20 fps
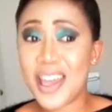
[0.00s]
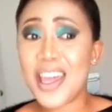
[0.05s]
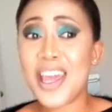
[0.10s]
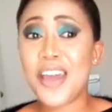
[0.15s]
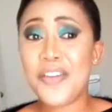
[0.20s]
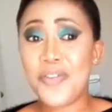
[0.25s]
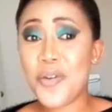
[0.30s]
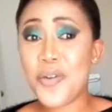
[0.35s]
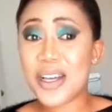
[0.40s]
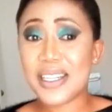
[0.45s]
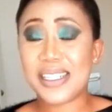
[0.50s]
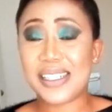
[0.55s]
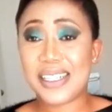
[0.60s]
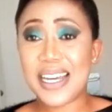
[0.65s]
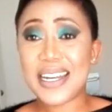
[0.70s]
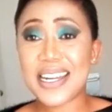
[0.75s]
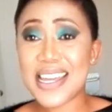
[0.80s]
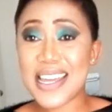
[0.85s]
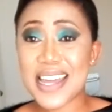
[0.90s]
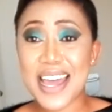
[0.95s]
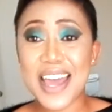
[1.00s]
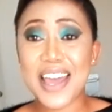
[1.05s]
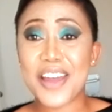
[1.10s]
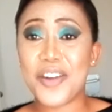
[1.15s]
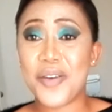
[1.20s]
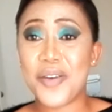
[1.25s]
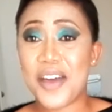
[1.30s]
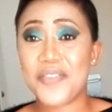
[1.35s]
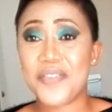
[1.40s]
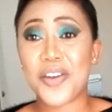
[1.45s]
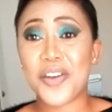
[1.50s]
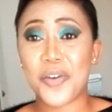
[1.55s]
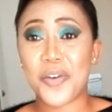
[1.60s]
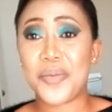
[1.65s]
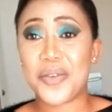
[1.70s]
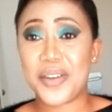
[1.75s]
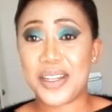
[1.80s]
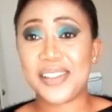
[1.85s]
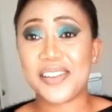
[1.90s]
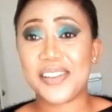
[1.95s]
if you are standing here and you have an
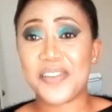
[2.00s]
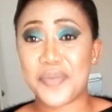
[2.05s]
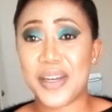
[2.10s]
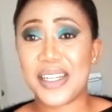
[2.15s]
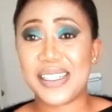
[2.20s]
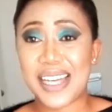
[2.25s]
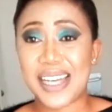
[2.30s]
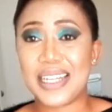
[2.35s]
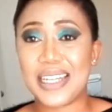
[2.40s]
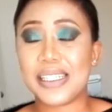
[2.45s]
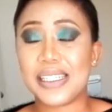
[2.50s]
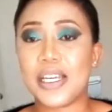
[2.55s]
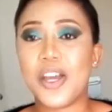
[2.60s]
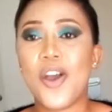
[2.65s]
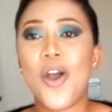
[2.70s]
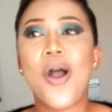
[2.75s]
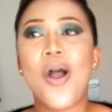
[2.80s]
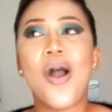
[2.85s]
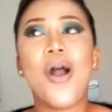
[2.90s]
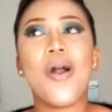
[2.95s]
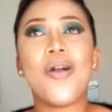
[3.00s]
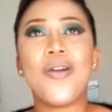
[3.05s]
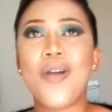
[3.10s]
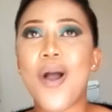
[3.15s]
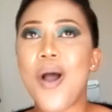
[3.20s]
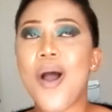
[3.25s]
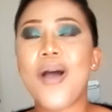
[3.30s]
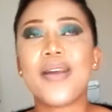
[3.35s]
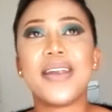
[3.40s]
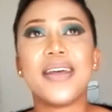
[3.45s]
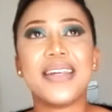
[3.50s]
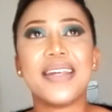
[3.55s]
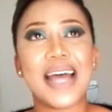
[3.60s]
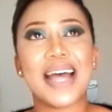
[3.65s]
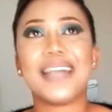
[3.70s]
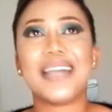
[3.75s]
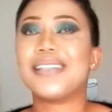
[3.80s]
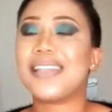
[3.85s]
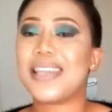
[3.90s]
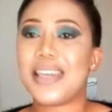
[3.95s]
oppressive mentality, God
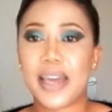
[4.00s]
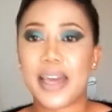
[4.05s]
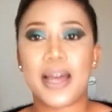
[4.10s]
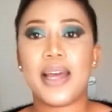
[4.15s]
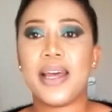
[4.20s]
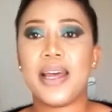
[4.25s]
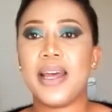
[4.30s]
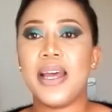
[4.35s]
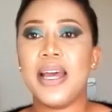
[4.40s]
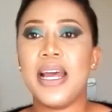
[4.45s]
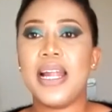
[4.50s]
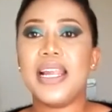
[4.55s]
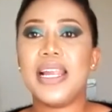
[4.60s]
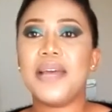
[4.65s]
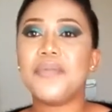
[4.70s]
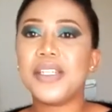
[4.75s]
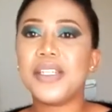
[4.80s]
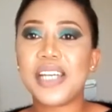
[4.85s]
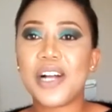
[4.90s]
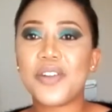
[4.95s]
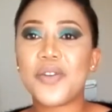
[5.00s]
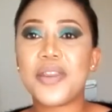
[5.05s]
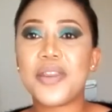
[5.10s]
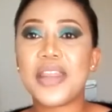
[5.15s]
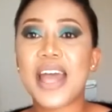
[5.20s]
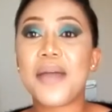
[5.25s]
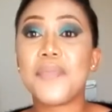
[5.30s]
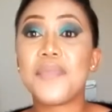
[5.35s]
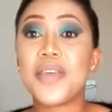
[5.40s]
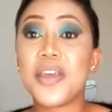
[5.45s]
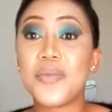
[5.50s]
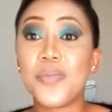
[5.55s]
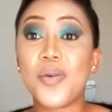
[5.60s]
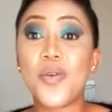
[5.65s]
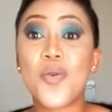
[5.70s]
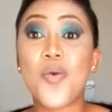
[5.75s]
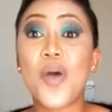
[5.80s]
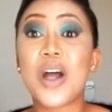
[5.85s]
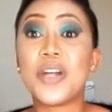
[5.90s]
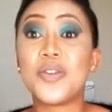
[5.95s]
does hear. Let me tell you, there are people
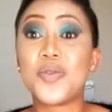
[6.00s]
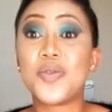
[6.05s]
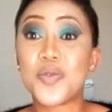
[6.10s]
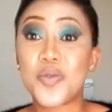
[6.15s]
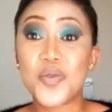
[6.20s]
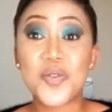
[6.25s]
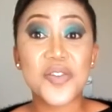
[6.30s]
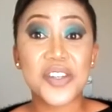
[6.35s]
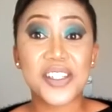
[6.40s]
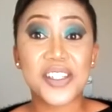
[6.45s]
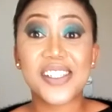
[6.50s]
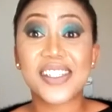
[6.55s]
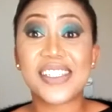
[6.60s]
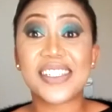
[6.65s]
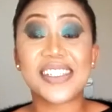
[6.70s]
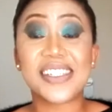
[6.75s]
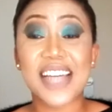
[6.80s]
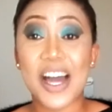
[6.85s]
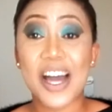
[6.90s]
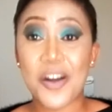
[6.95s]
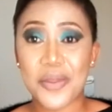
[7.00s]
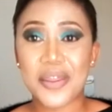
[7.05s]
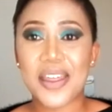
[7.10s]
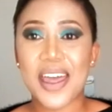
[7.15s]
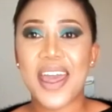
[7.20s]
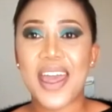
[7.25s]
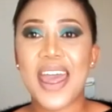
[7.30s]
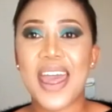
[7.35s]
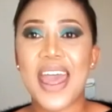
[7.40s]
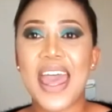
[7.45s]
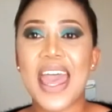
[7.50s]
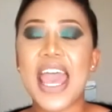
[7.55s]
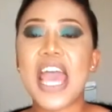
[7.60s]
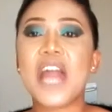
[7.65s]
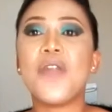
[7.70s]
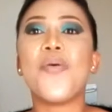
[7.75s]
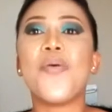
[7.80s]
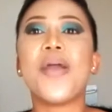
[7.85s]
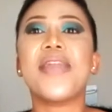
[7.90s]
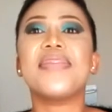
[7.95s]
who are true Christians out there.
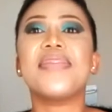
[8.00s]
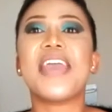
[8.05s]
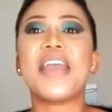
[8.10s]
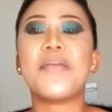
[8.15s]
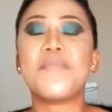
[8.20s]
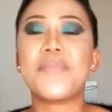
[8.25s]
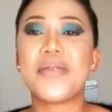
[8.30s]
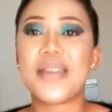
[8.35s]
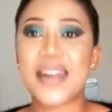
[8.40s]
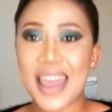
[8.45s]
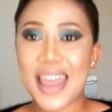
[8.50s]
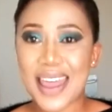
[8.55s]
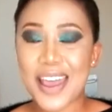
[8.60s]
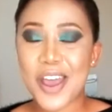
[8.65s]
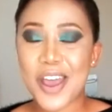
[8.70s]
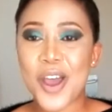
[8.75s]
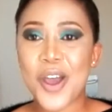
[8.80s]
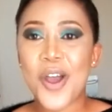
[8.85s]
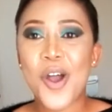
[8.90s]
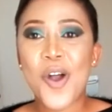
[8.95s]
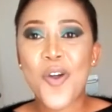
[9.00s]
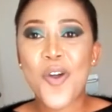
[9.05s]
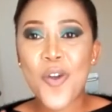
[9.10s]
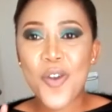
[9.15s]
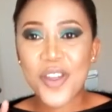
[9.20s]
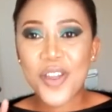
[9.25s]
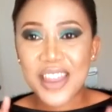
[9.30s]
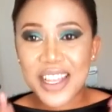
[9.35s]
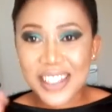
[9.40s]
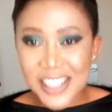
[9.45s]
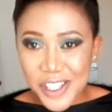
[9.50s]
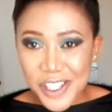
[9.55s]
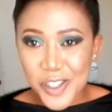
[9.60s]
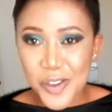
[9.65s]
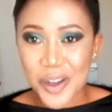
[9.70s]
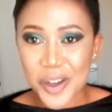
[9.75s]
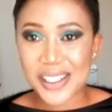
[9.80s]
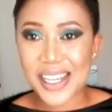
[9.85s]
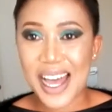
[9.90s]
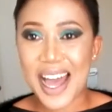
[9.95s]
And when they pray, this is
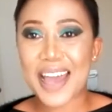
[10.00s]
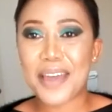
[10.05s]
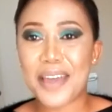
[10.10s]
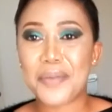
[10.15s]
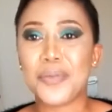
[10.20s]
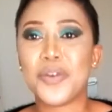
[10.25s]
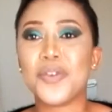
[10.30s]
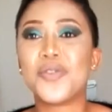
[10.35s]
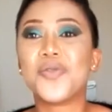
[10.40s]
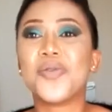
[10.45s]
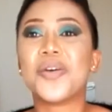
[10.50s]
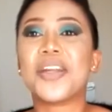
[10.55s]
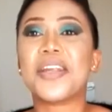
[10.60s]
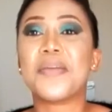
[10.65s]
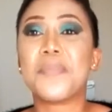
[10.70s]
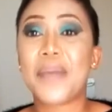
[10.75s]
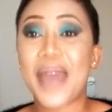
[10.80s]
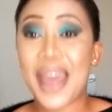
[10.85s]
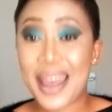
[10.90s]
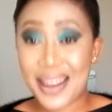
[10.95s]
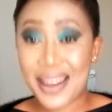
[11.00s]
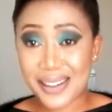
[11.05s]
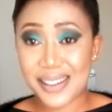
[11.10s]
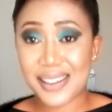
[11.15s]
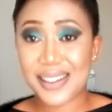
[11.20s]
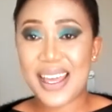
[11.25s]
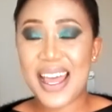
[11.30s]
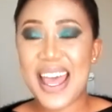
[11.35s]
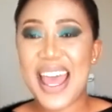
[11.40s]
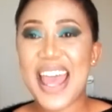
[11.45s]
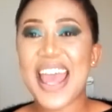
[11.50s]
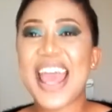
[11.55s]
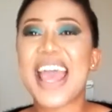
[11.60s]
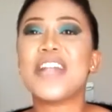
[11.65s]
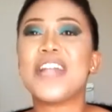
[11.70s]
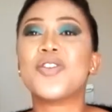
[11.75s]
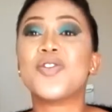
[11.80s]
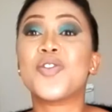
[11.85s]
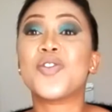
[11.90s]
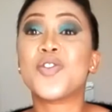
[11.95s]
your time to repent
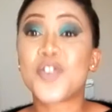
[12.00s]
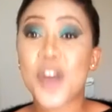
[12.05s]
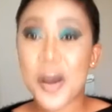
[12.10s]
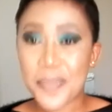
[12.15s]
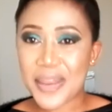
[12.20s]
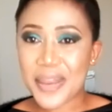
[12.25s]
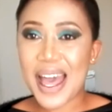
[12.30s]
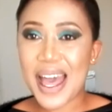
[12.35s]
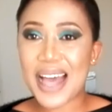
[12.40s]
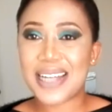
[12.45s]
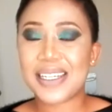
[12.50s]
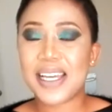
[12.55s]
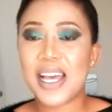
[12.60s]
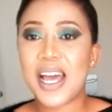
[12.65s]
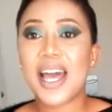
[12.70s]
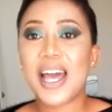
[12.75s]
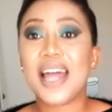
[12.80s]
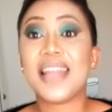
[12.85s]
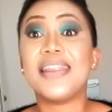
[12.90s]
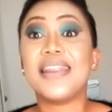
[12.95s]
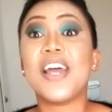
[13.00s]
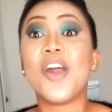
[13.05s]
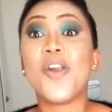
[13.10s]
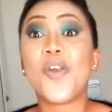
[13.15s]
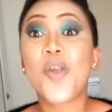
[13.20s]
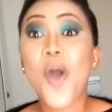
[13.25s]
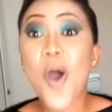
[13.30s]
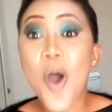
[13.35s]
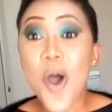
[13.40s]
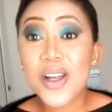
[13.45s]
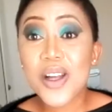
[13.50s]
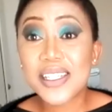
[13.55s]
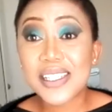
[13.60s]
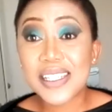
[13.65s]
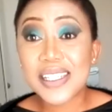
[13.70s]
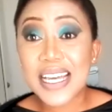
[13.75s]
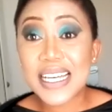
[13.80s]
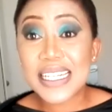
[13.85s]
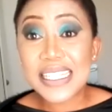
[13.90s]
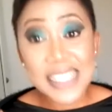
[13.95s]
and stop that. The Lord
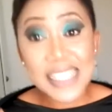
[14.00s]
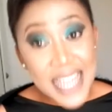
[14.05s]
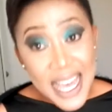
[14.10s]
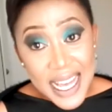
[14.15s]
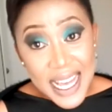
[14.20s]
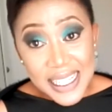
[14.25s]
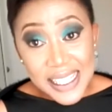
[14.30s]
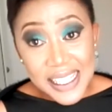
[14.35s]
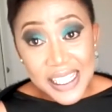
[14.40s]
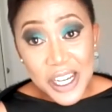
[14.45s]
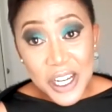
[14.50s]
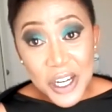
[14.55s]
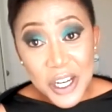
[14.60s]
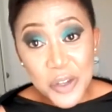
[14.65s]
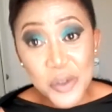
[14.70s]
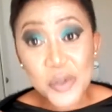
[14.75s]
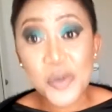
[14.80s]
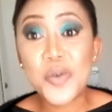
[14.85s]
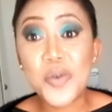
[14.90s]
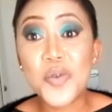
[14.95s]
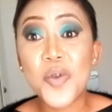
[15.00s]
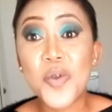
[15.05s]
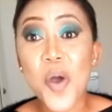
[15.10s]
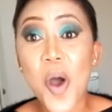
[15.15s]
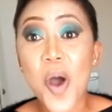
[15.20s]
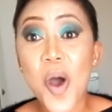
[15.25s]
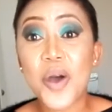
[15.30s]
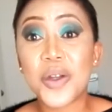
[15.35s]
says, yes, don't